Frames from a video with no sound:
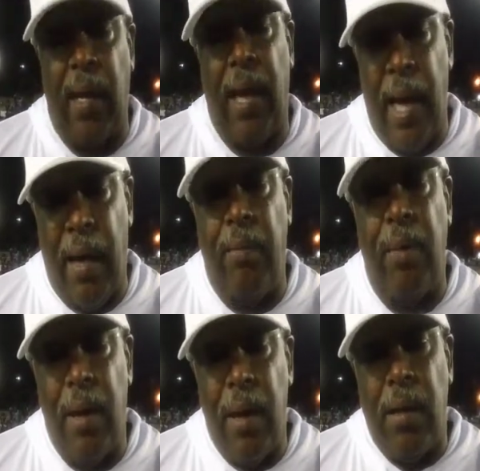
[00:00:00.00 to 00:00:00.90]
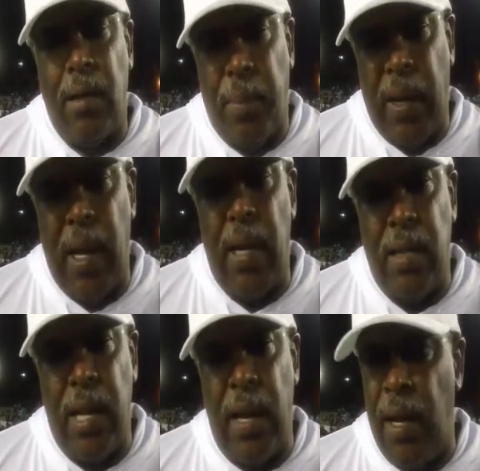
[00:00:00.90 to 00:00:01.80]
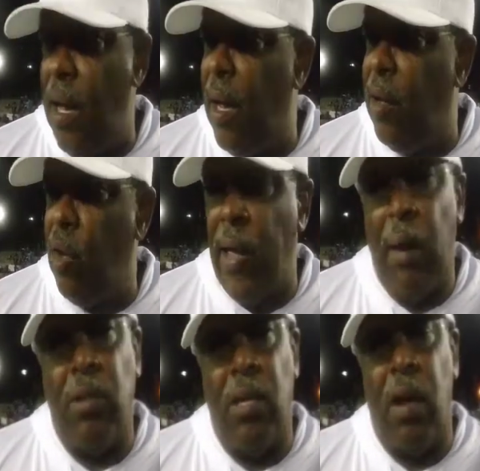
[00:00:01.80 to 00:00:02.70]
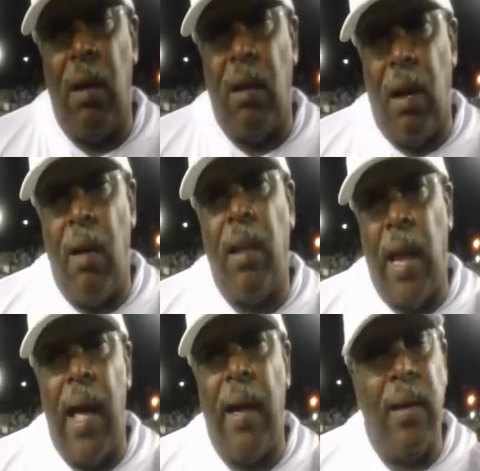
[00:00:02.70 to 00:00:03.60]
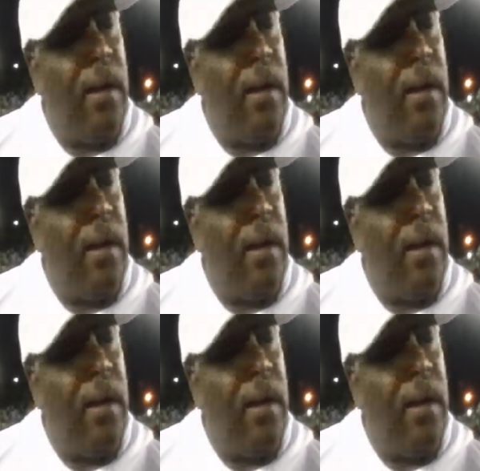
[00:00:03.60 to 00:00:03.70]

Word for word: of the game because they uh, knew that was on, on the line.